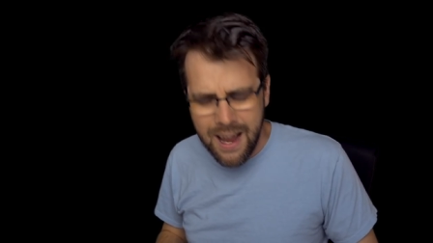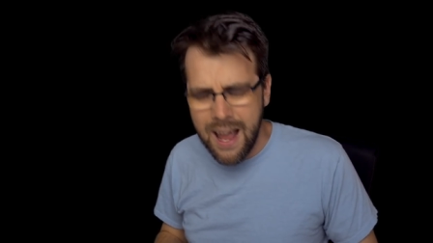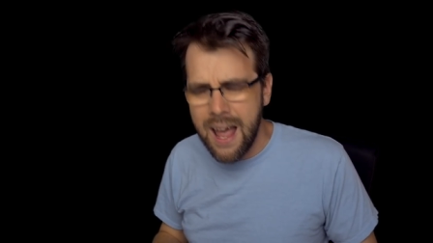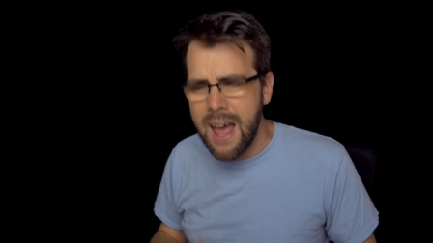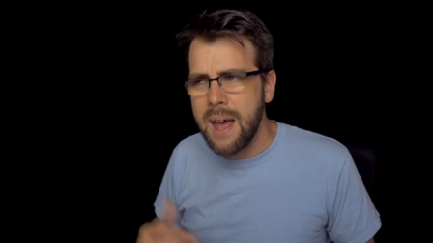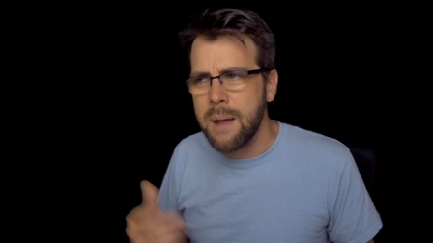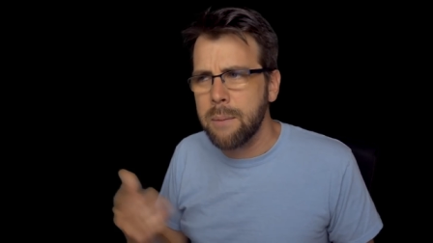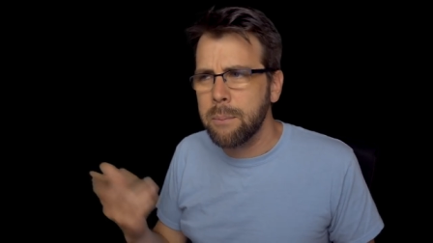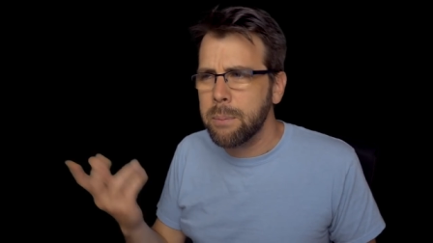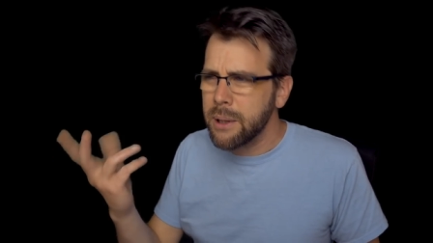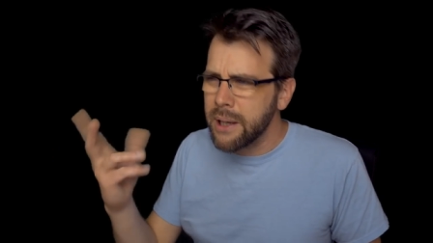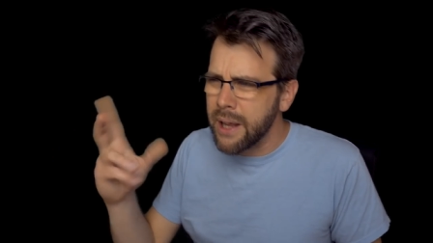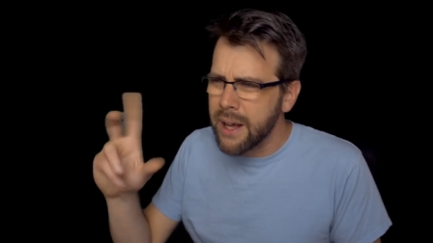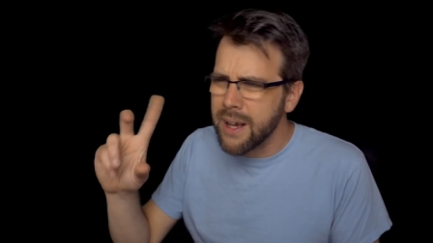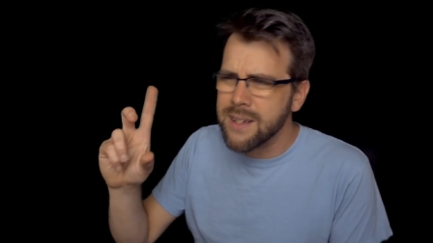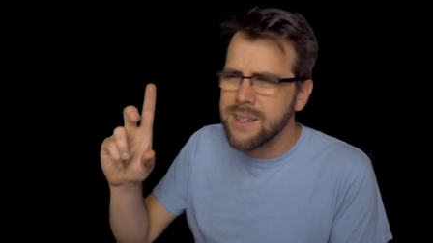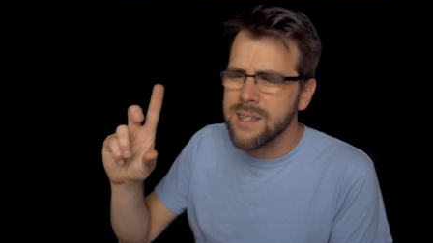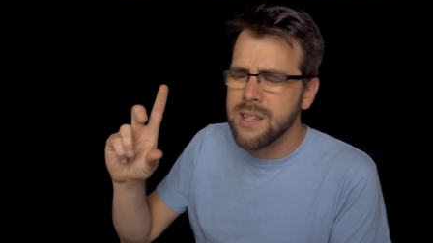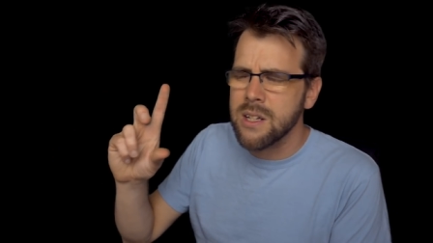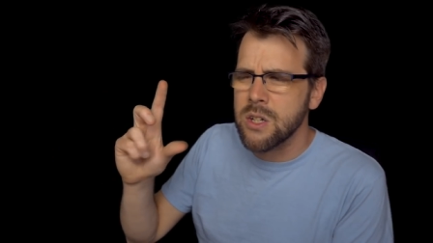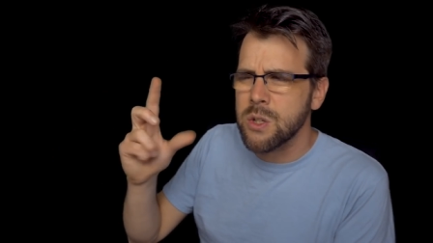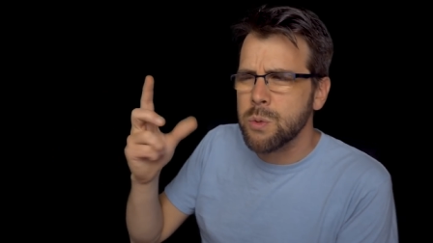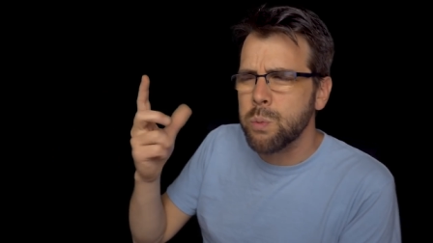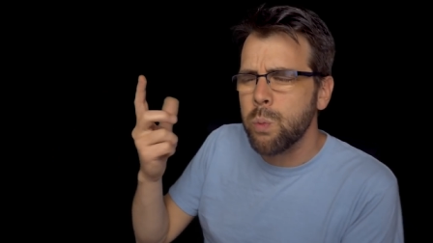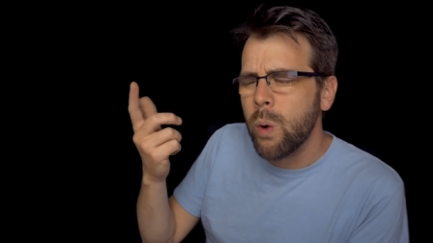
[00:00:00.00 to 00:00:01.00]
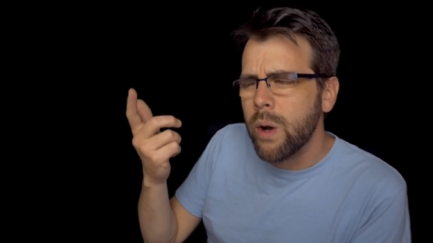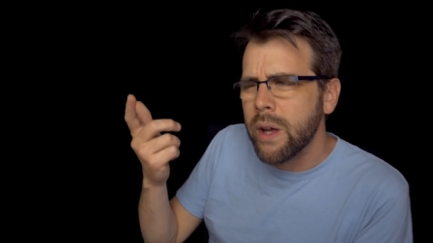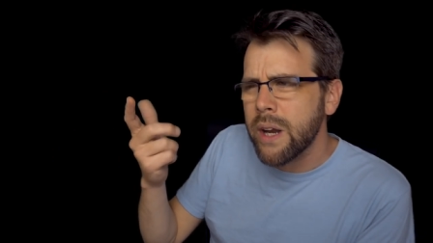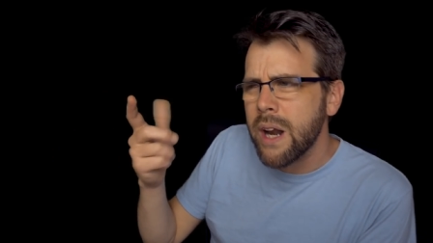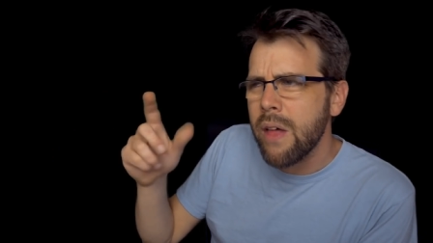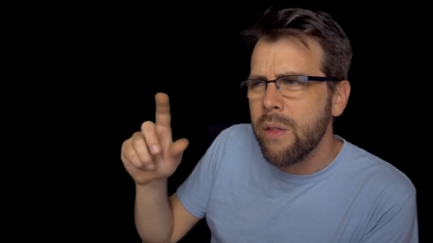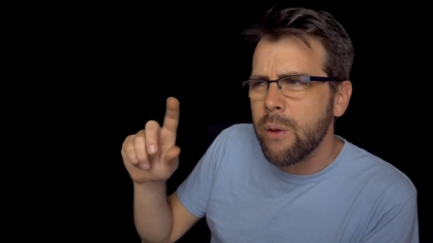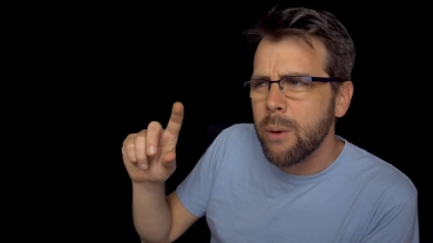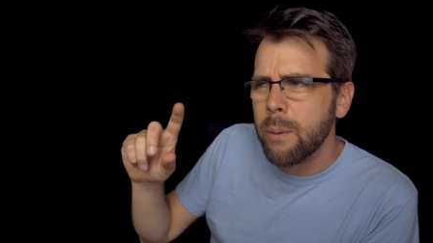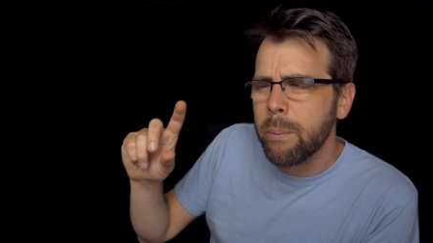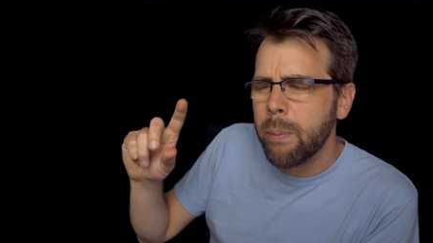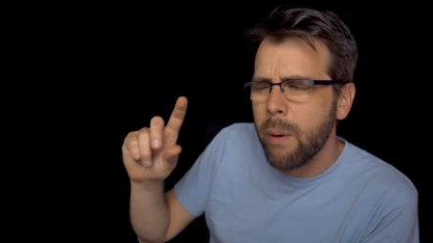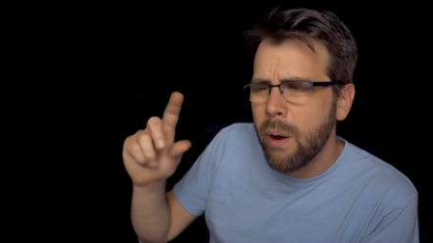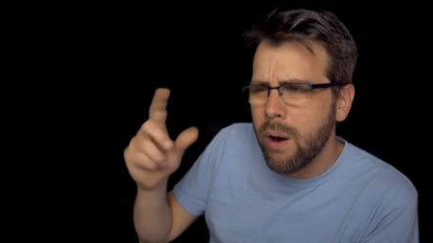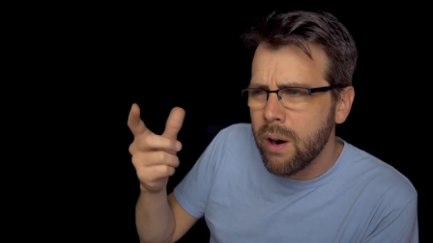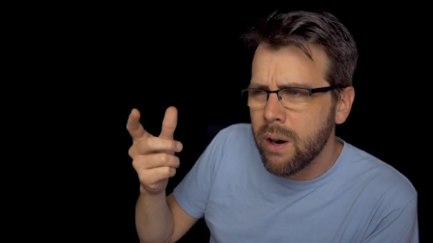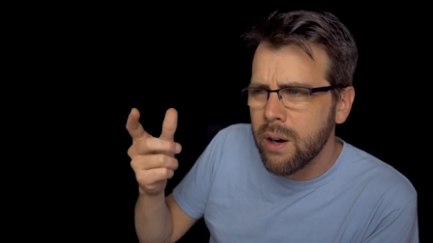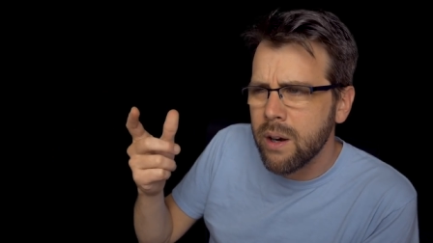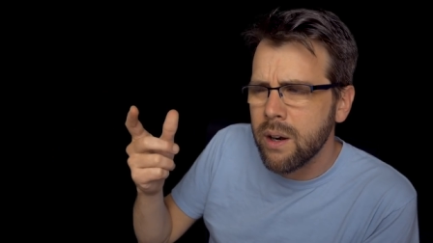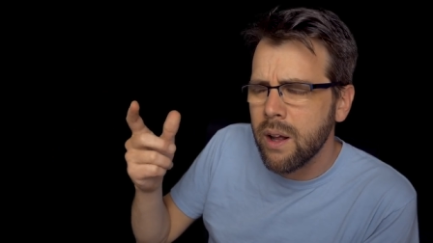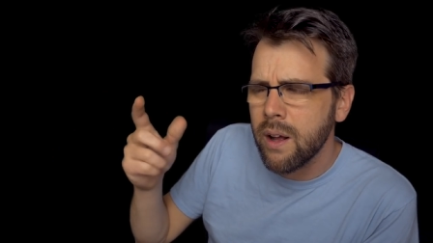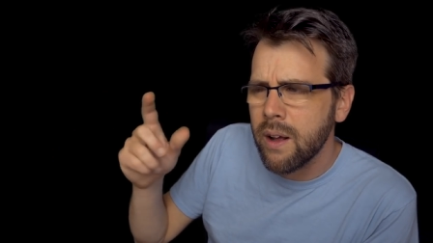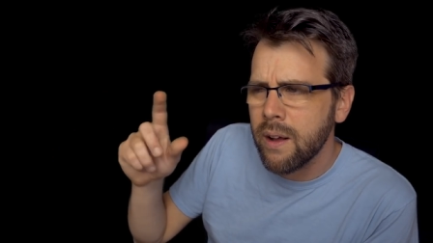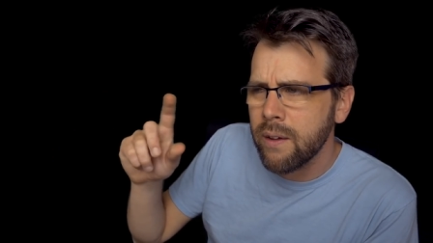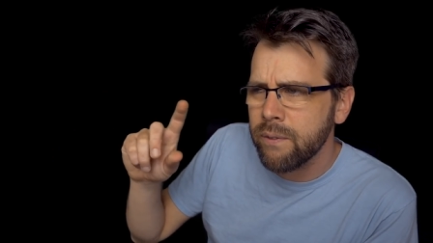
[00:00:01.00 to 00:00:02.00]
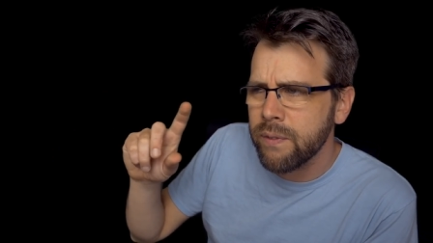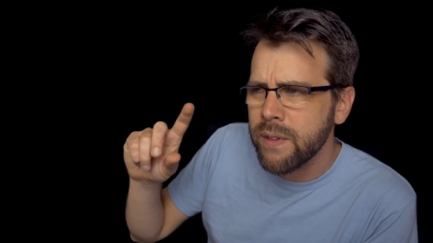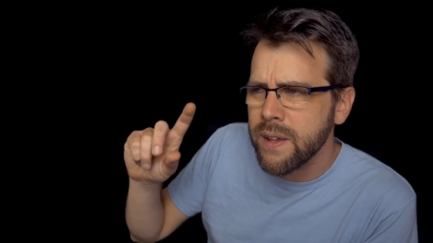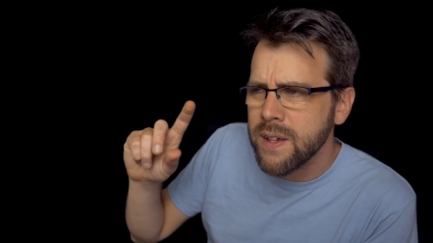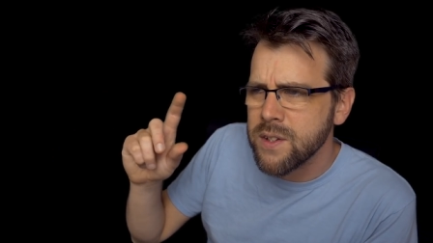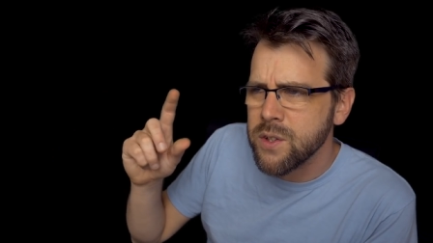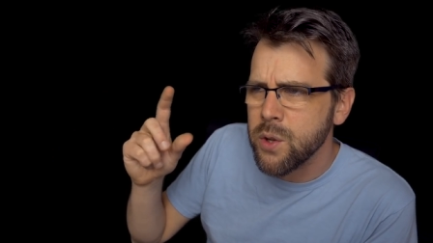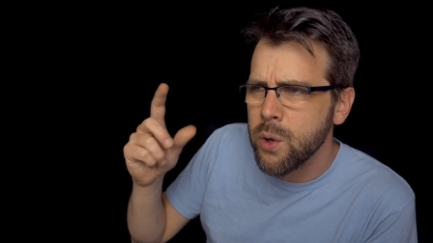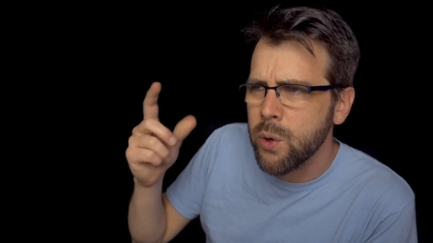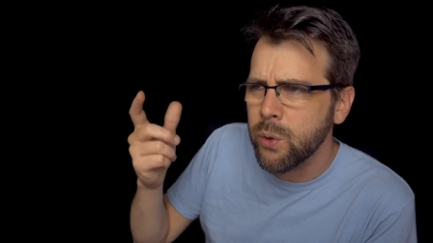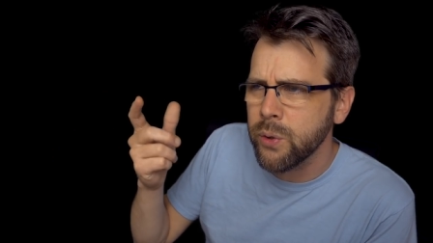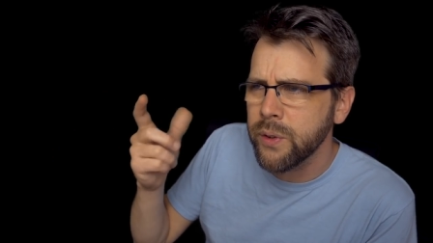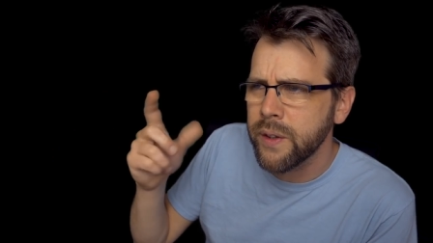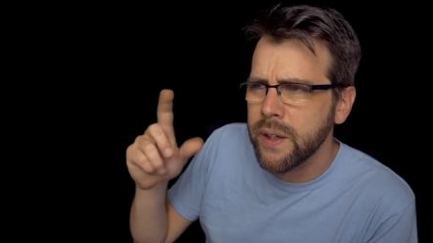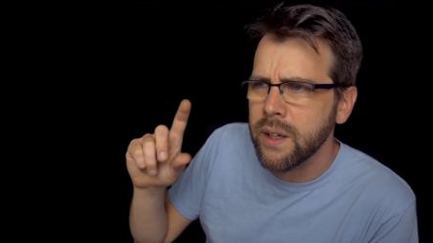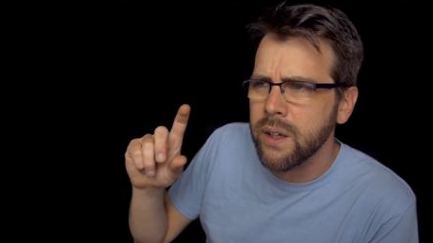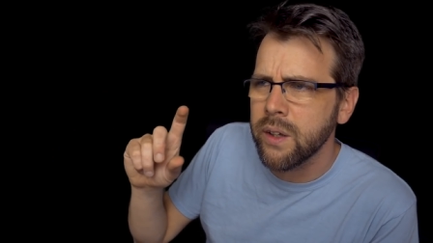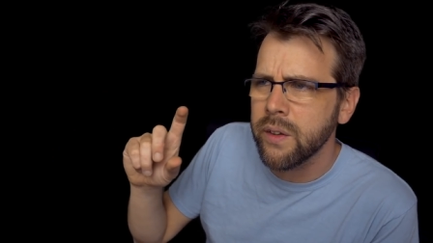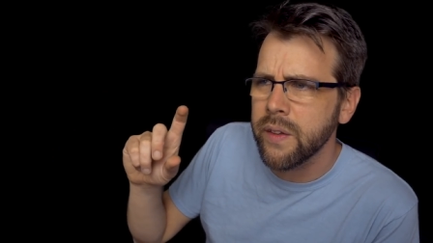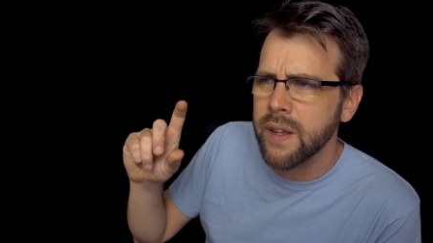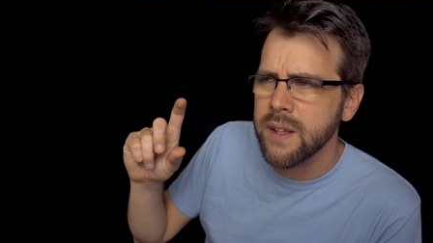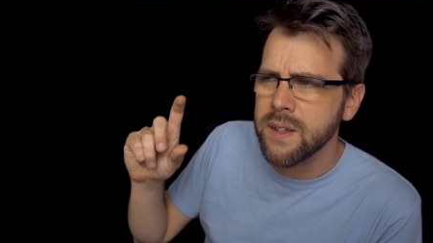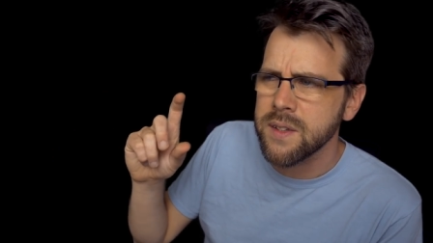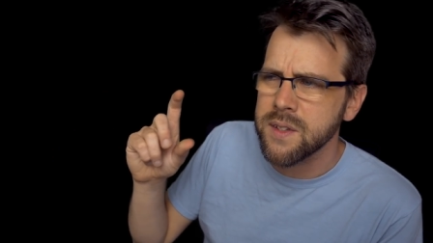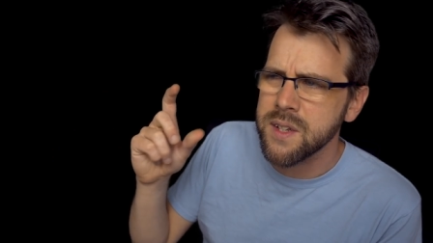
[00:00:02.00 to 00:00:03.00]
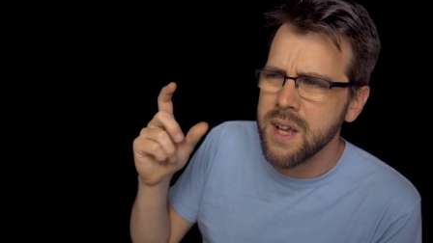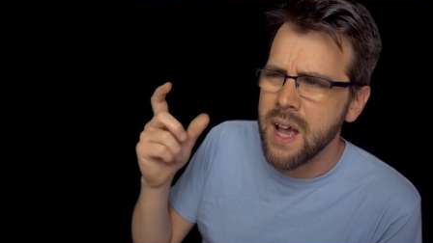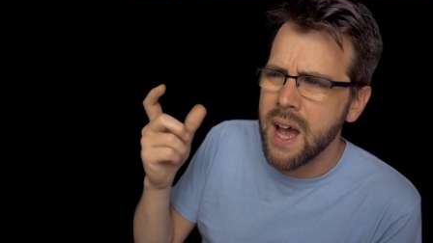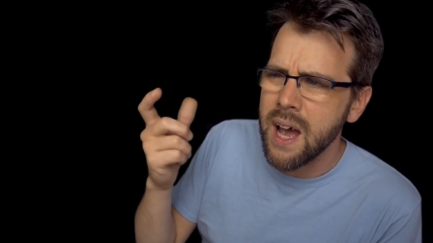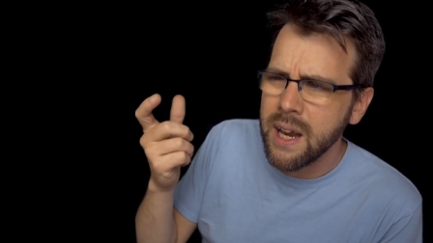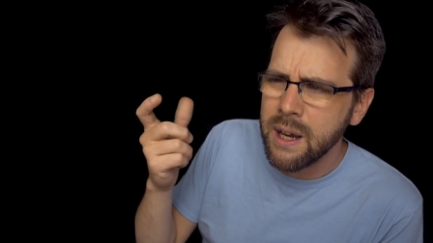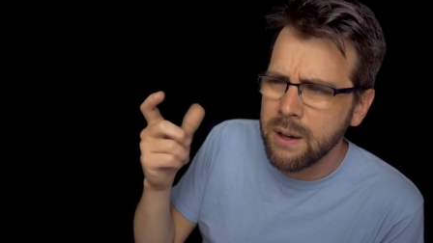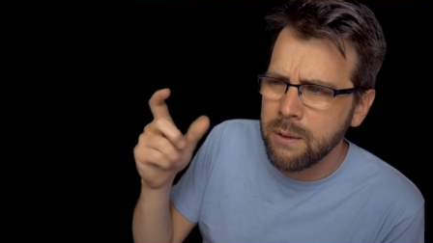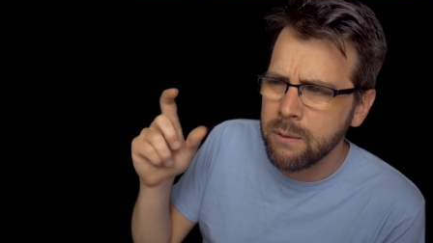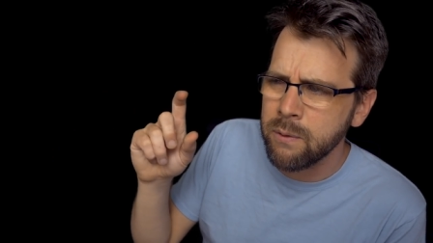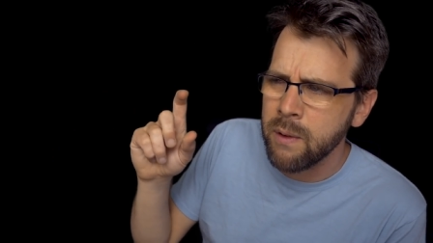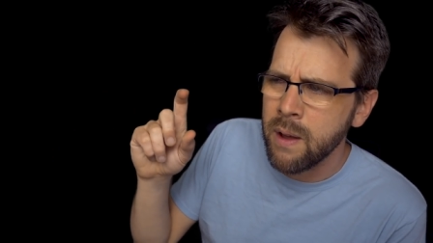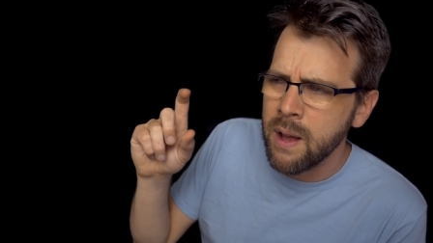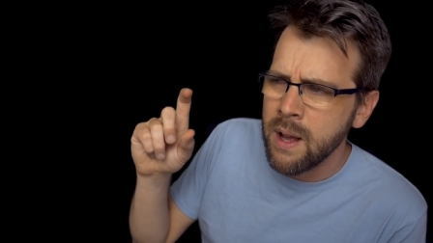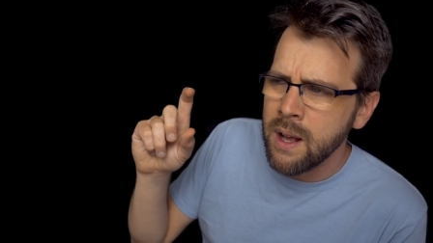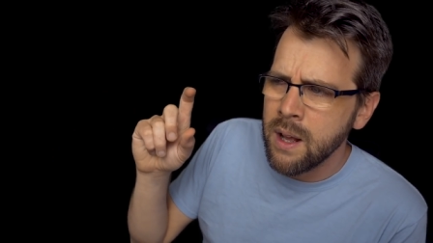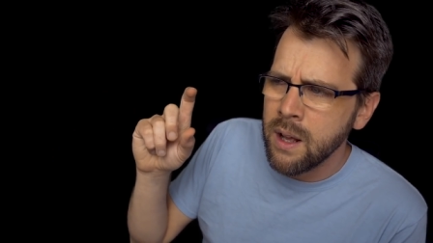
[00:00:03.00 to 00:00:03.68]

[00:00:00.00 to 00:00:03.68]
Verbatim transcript: And plus, there's one other part of this whole deal that's kind of